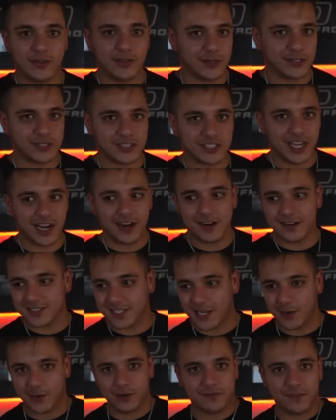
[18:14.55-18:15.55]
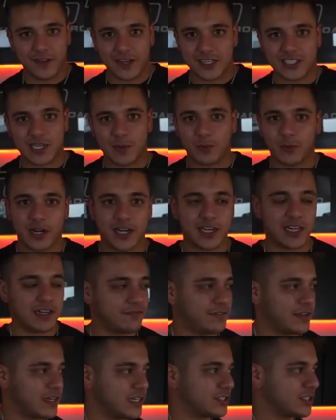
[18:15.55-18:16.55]
those stairs. I would finish up what I need to
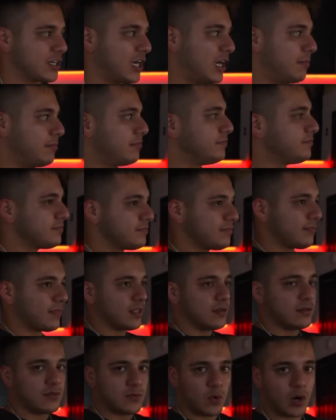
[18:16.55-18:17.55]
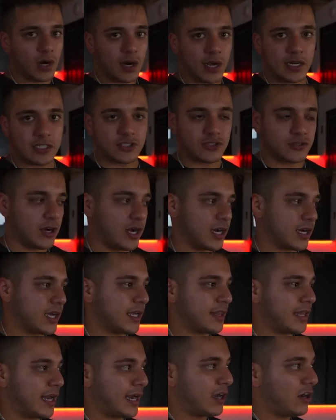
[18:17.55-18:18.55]
finish up, work on a truck,
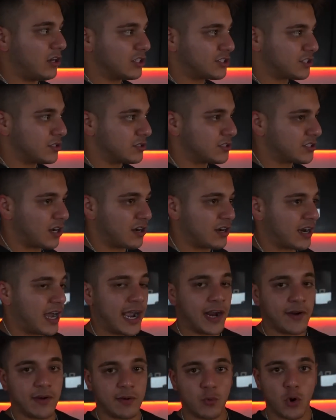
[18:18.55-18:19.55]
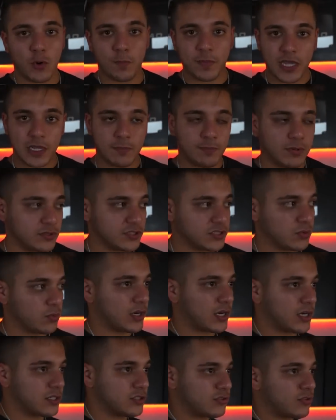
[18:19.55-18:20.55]
and then I also started hiring more people to
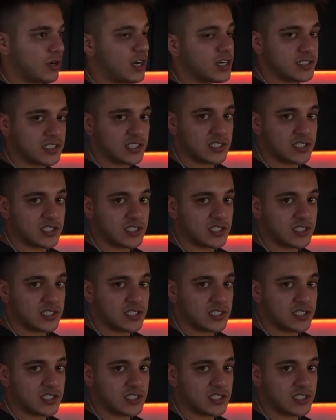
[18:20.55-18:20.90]
work on trucks.